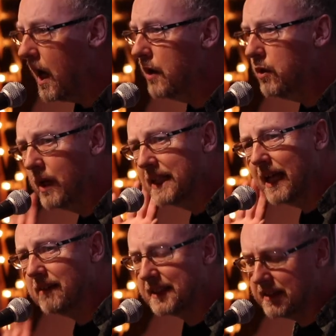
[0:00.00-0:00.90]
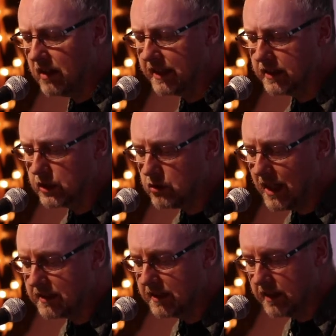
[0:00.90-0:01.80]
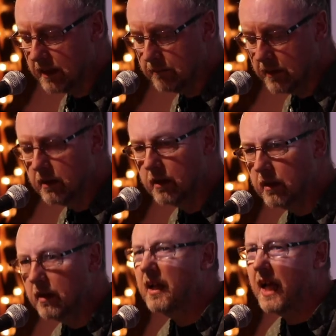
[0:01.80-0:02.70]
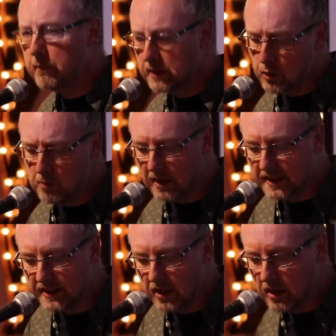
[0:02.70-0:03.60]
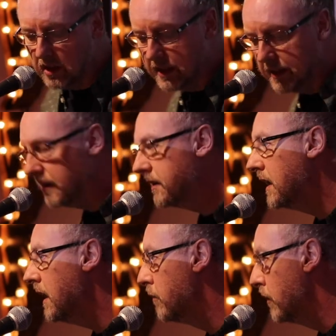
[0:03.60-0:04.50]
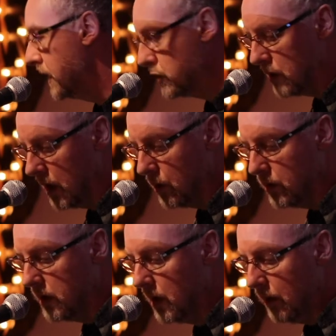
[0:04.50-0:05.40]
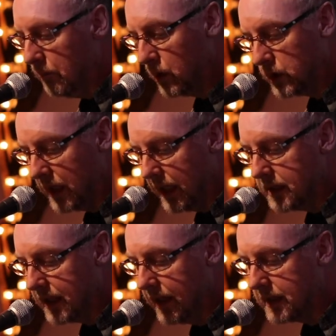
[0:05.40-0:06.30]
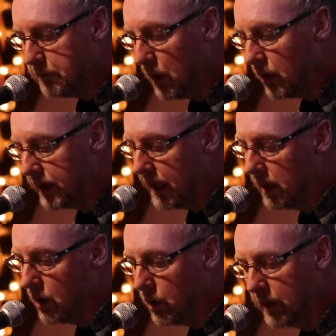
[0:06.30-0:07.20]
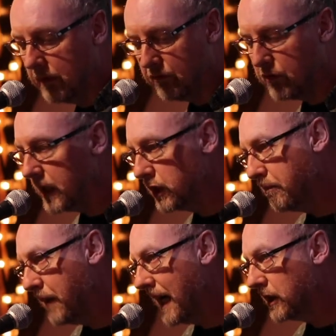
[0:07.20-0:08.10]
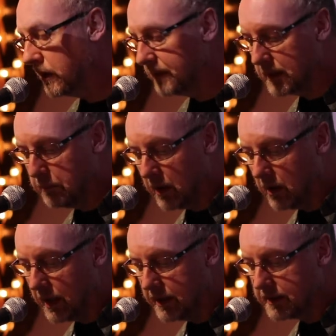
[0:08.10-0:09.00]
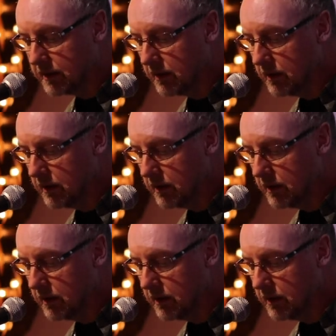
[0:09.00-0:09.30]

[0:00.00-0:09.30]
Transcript: A noise outside distracted him. It was almost certainly the delivery drone pushing into his pod airlock with a fresh batch of supplies.